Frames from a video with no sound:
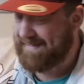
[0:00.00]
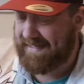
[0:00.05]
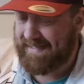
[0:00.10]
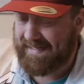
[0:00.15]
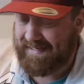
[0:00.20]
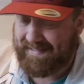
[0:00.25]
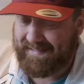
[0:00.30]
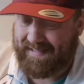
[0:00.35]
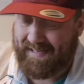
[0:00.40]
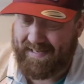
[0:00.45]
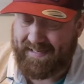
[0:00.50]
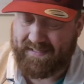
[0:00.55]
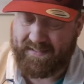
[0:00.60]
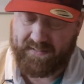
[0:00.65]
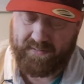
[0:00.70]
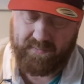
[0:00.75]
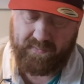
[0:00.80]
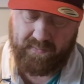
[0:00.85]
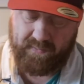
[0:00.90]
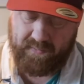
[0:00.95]
think that
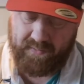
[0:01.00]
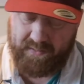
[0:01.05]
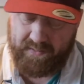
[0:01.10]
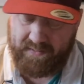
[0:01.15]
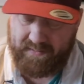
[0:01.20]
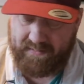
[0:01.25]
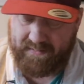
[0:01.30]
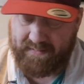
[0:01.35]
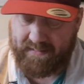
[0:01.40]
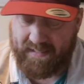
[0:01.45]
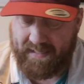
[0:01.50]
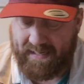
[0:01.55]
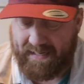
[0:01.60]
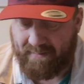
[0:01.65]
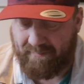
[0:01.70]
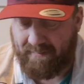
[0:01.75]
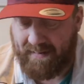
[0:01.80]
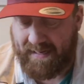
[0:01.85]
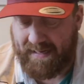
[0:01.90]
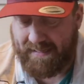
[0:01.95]
exhausts
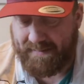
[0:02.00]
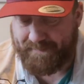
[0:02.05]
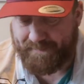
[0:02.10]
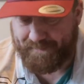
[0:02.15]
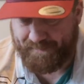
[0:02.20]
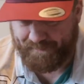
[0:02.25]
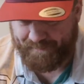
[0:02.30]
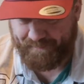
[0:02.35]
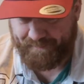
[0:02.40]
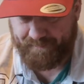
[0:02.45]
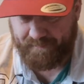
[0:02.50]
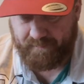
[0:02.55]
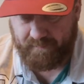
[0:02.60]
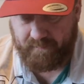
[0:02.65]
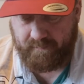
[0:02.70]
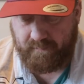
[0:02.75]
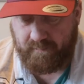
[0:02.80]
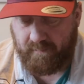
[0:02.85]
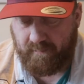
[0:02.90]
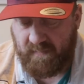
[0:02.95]
our
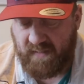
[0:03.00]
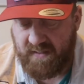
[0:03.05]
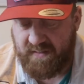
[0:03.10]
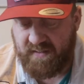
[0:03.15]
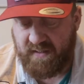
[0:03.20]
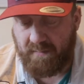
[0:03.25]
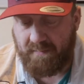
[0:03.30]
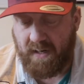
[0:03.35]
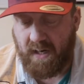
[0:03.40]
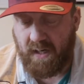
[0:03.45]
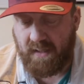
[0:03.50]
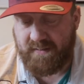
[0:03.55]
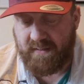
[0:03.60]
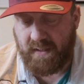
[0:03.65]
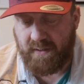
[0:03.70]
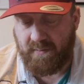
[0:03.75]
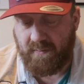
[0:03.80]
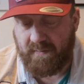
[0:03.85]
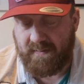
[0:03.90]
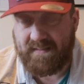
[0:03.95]

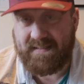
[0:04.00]
tomato